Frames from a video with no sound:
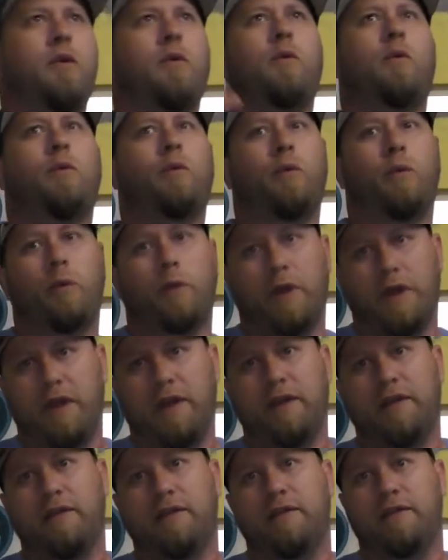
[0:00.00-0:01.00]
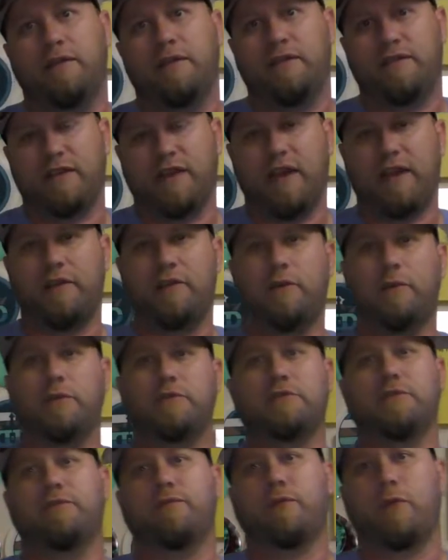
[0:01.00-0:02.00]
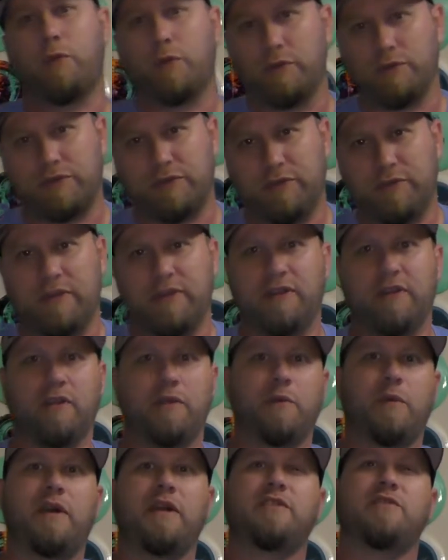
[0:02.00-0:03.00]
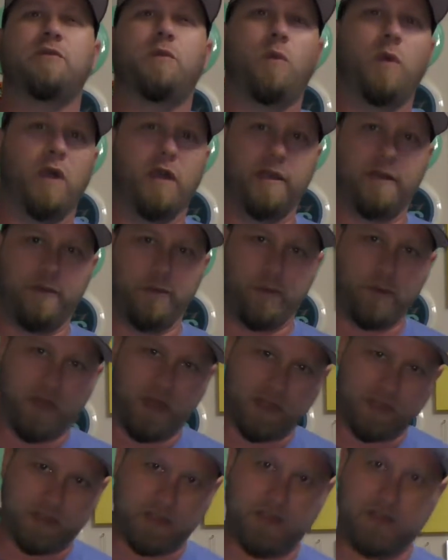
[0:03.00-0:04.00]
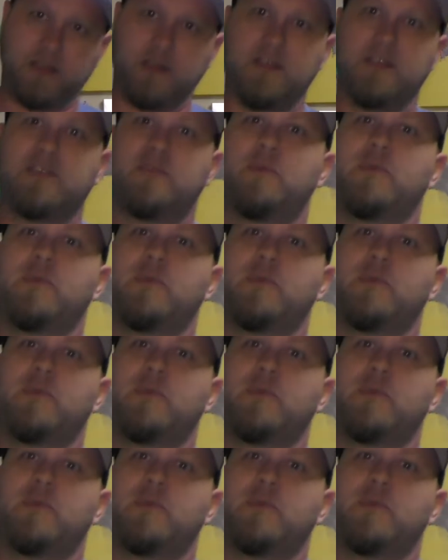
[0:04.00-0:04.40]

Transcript: read the title, which of course you did, otherwise why are you watching this?